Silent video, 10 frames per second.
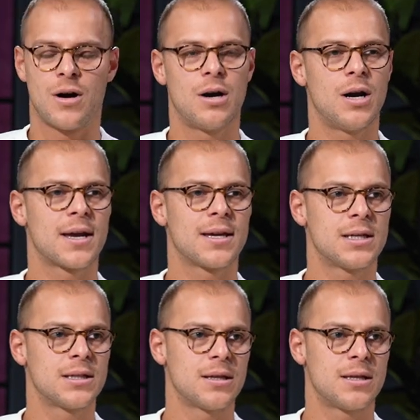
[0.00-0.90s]
I
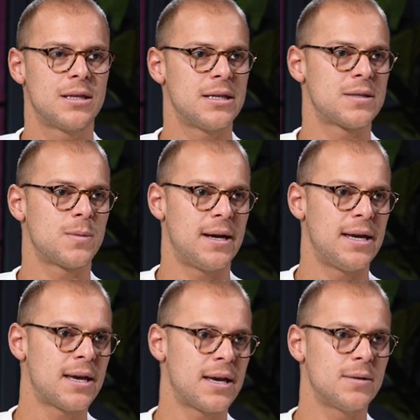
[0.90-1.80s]
reckon this
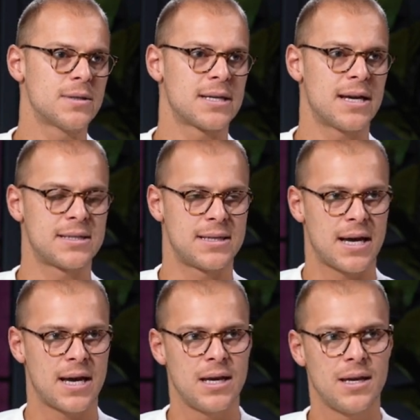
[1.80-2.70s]
week he'll say
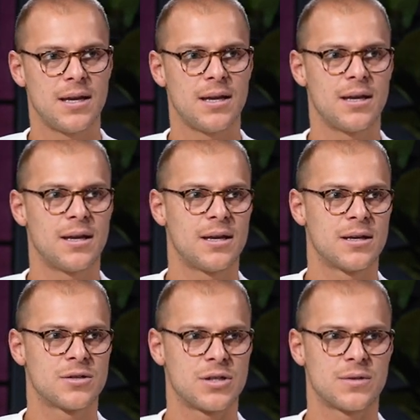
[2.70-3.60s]
stay,
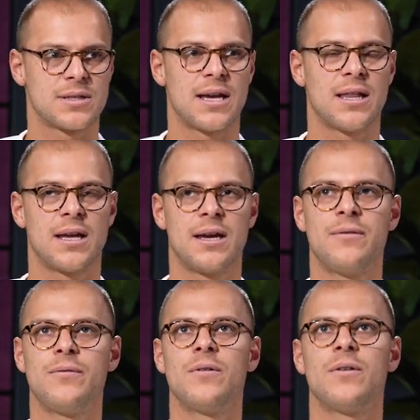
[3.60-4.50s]
she'll say
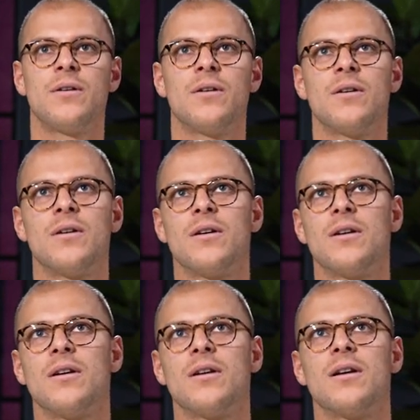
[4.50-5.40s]
leave,
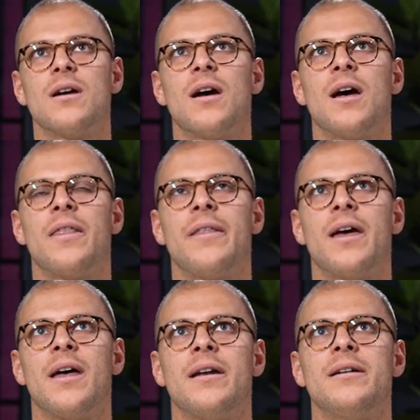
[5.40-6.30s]
and
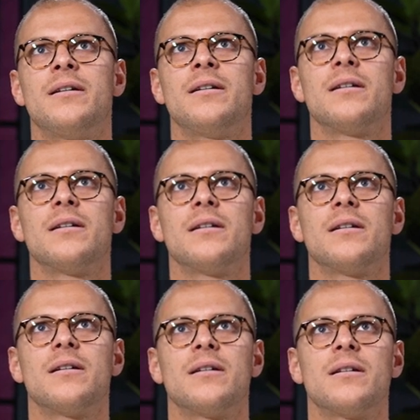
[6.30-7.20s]
then
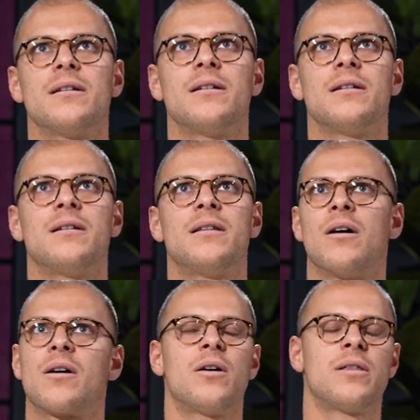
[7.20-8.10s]

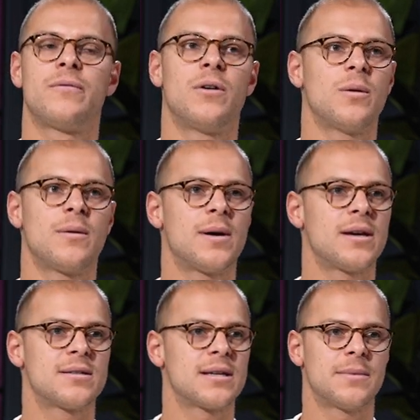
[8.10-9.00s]
they'll go the following week
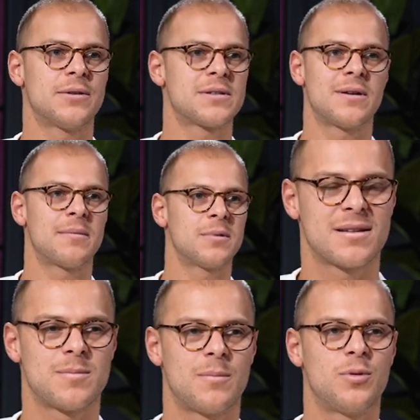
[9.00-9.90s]
because something else will happen.
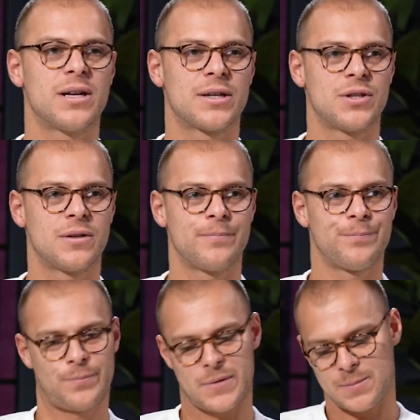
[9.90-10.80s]
That's my prediction.
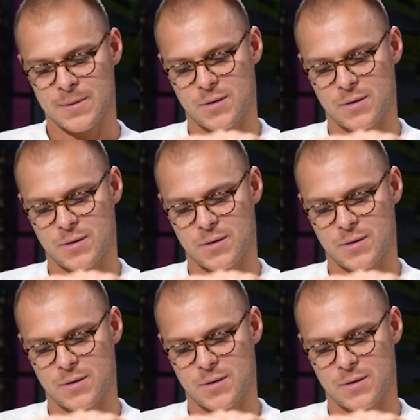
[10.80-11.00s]
It's my